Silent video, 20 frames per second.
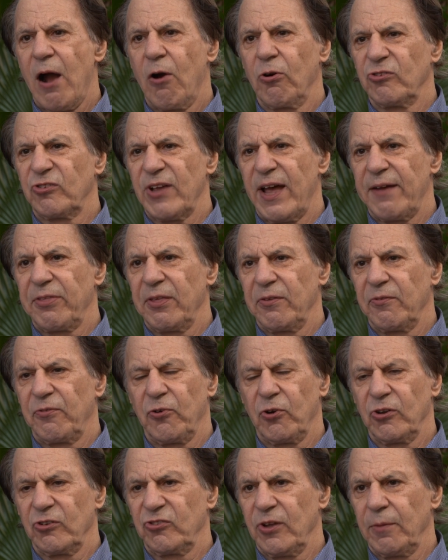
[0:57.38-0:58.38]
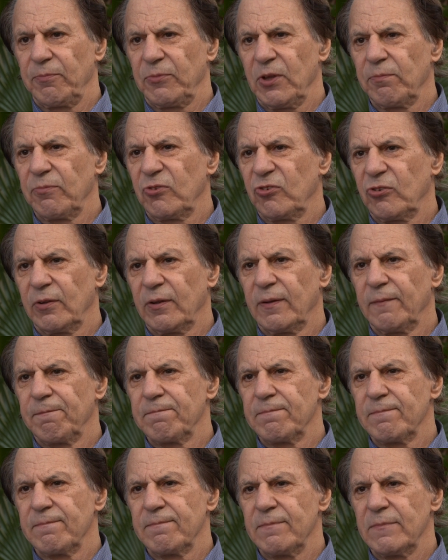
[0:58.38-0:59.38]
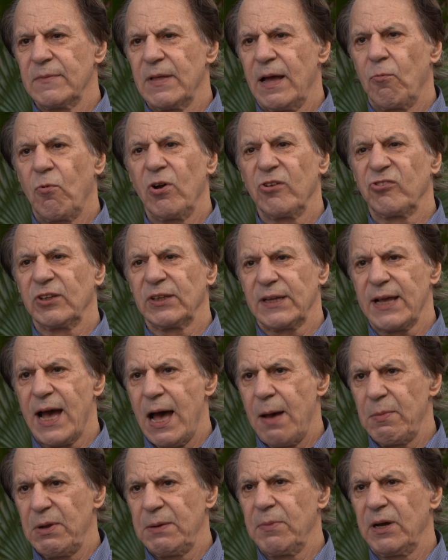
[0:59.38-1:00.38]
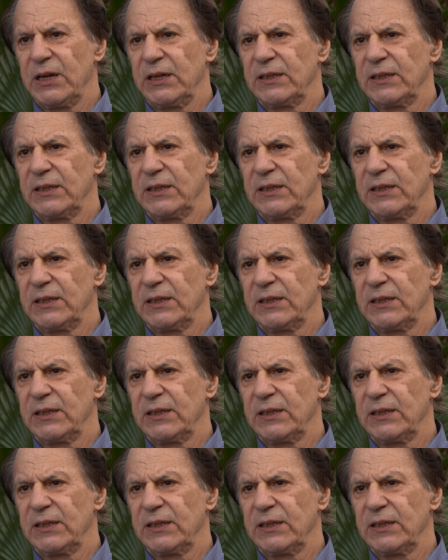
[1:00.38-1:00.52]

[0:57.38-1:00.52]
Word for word: hours after the first symptoms. That wasn't common,